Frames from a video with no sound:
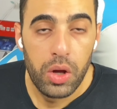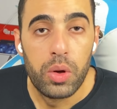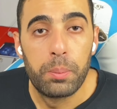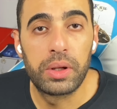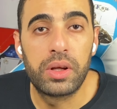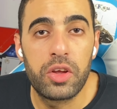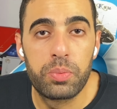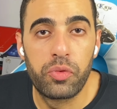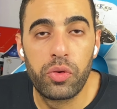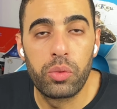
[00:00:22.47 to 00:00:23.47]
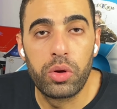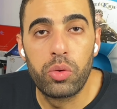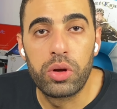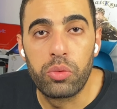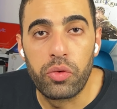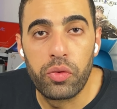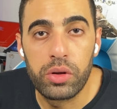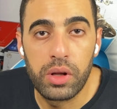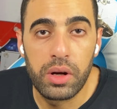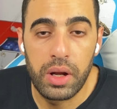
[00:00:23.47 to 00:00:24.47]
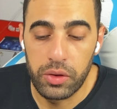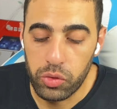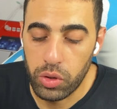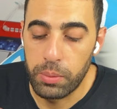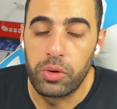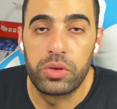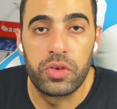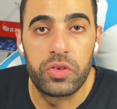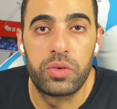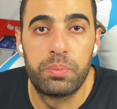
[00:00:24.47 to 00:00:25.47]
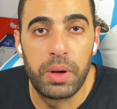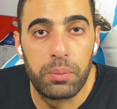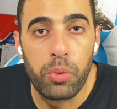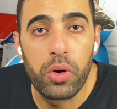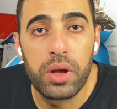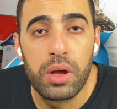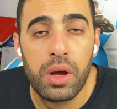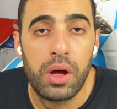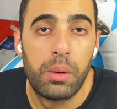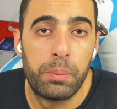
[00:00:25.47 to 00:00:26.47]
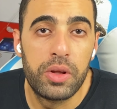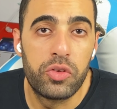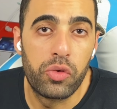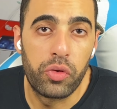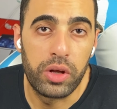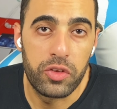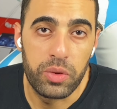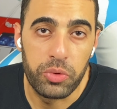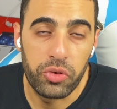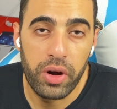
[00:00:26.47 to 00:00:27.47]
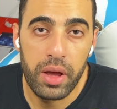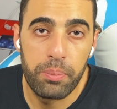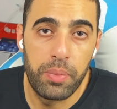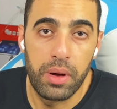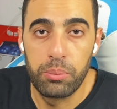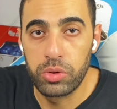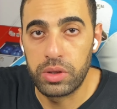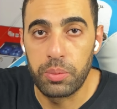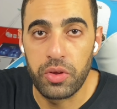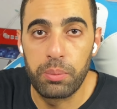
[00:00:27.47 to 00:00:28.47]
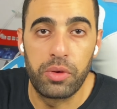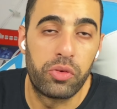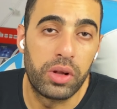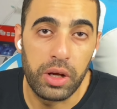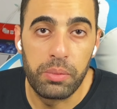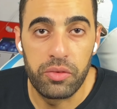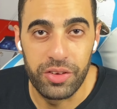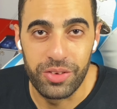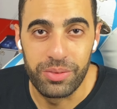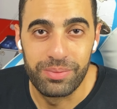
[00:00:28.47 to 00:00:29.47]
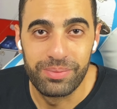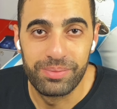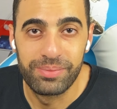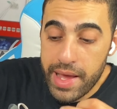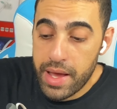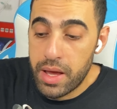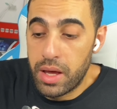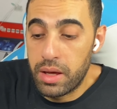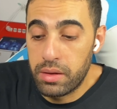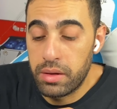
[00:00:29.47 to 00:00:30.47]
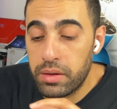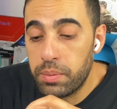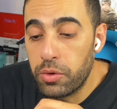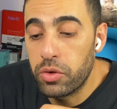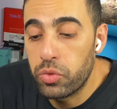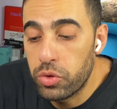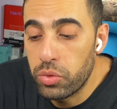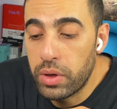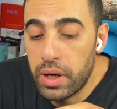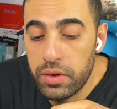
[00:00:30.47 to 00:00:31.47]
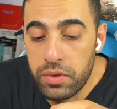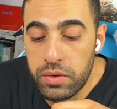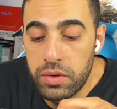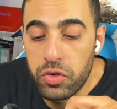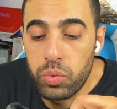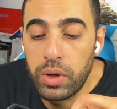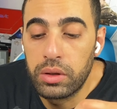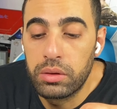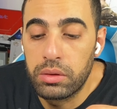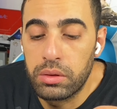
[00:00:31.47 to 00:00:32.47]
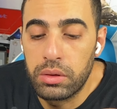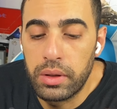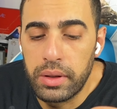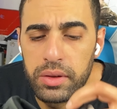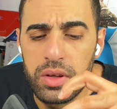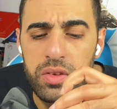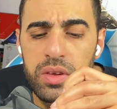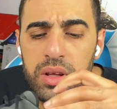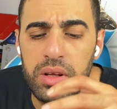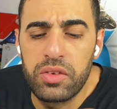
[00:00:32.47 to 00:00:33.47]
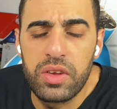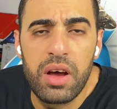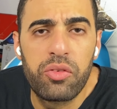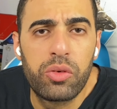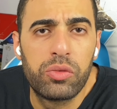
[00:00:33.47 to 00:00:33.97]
But guys, before we go anywhere further and talk about this bad boy, please don't forget to subscribe and put thumbs up if you like my video. To be honest with you guys, this one, they say that it's have